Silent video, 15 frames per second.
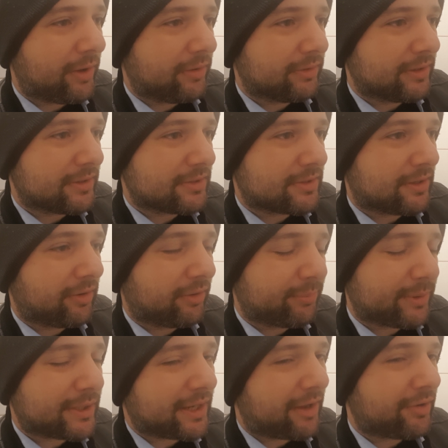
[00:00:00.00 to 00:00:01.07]
and there's a lot of
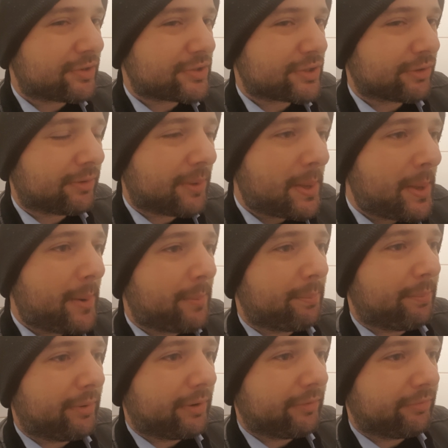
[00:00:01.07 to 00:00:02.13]
potential,
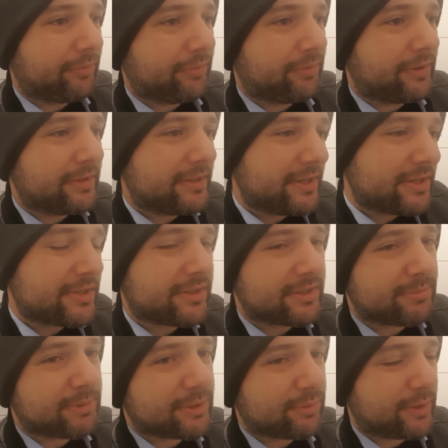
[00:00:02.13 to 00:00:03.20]
but the
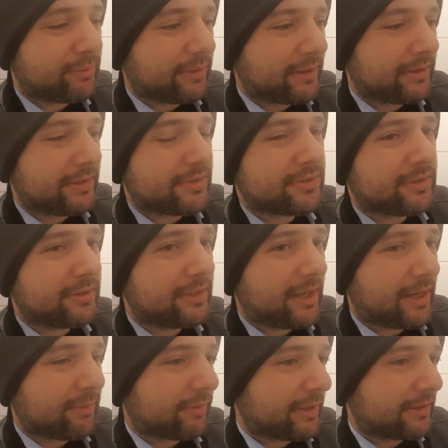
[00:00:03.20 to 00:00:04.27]
distance between where it is
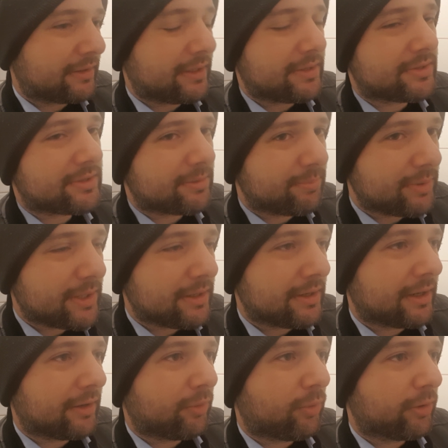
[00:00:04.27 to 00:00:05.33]
today and where it needs to
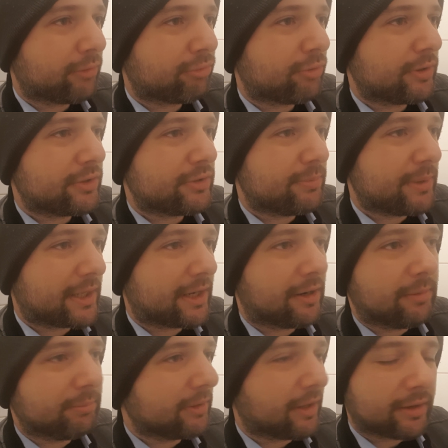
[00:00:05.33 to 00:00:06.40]
be in order for it to
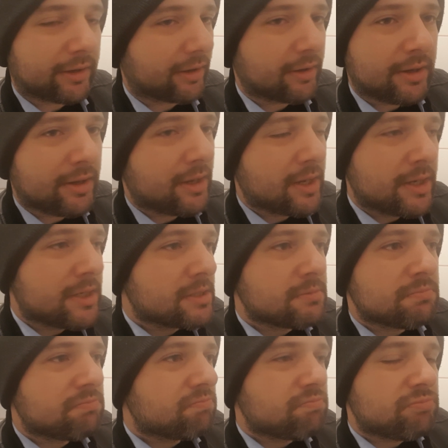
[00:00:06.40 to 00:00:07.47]
become like a
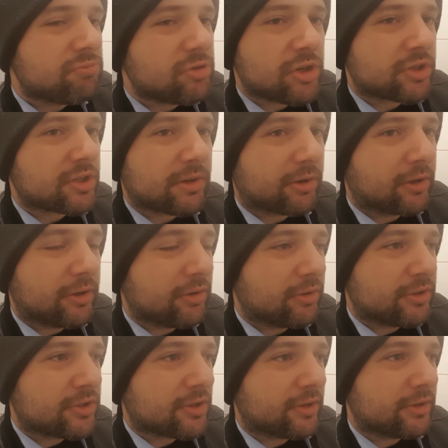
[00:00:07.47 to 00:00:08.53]
just a
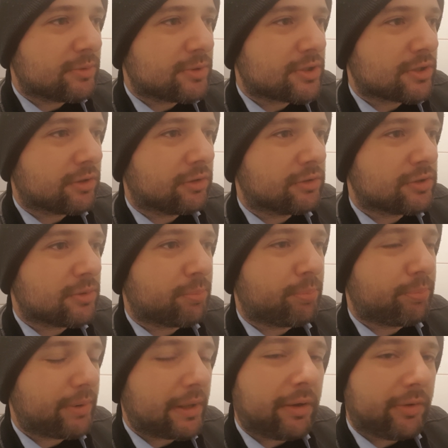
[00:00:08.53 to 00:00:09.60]
good solution to
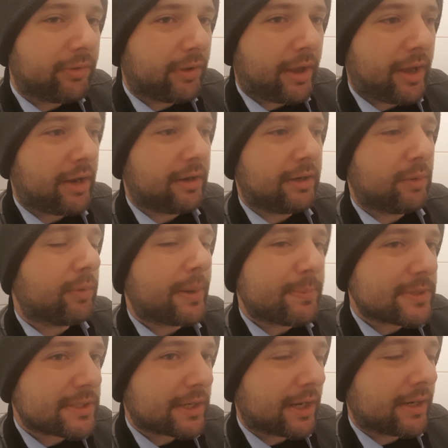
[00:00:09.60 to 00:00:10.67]
build any
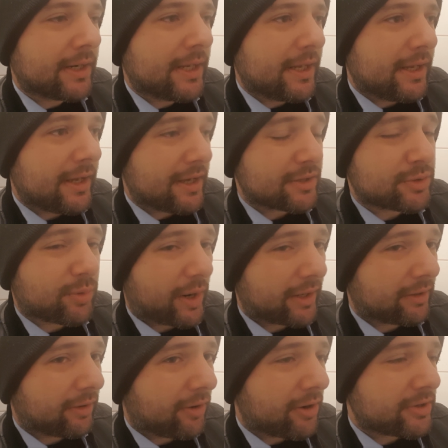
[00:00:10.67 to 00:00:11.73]
website is
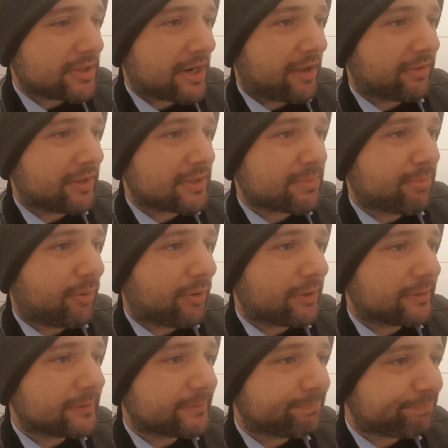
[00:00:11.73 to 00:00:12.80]
quite large at this
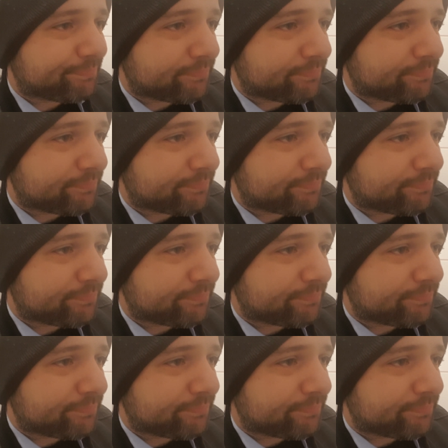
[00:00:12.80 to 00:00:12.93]
point.